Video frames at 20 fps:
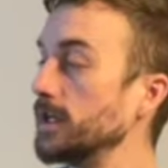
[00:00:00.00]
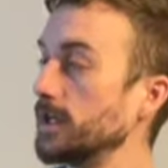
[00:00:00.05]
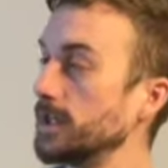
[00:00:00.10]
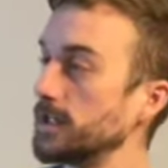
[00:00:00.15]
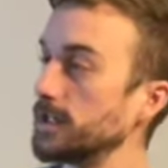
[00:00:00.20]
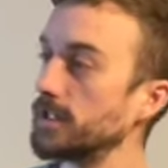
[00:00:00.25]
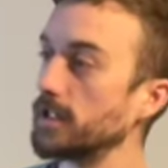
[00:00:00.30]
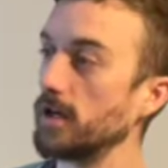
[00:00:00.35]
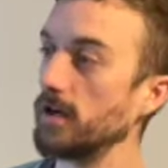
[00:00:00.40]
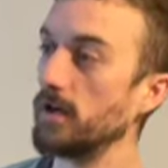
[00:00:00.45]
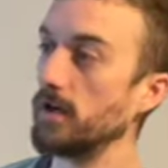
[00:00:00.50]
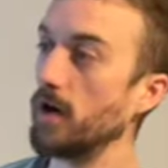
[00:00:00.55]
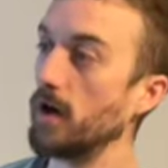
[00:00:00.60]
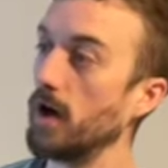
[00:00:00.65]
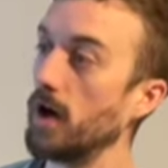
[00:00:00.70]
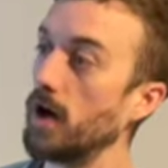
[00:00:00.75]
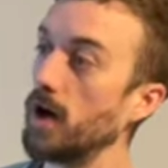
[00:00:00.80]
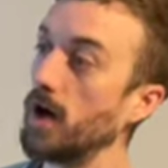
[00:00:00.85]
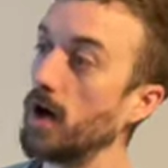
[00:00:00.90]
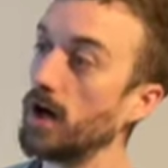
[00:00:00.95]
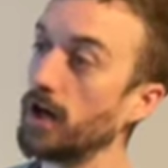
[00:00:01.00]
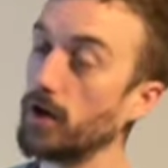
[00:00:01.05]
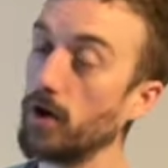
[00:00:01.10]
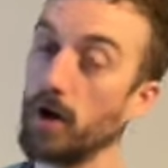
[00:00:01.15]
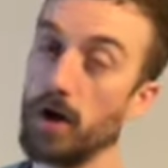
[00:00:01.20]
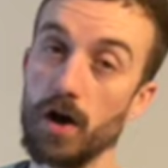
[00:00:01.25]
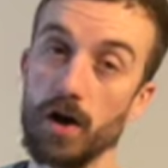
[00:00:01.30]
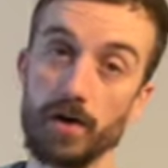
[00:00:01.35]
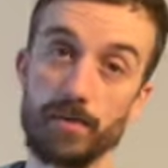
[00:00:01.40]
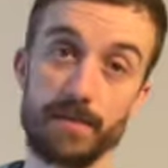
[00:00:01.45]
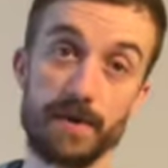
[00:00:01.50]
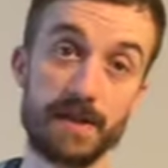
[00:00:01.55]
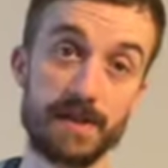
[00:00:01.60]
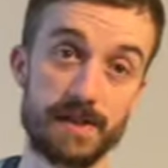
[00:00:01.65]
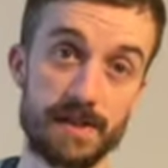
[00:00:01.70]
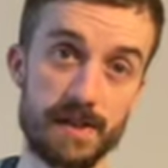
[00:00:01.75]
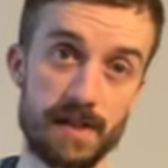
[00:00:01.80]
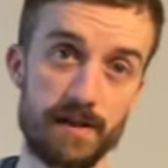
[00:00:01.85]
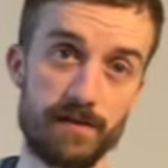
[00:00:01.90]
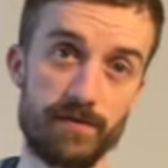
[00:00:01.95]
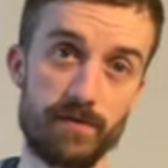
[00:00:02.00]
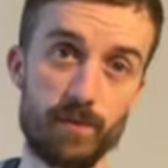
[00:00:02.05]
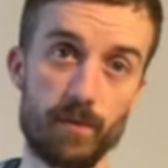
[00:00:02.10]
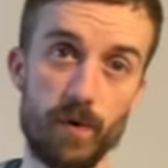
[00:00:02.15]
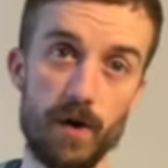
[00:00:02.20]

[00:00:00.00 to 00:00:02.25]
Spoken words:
So I got home yesterday from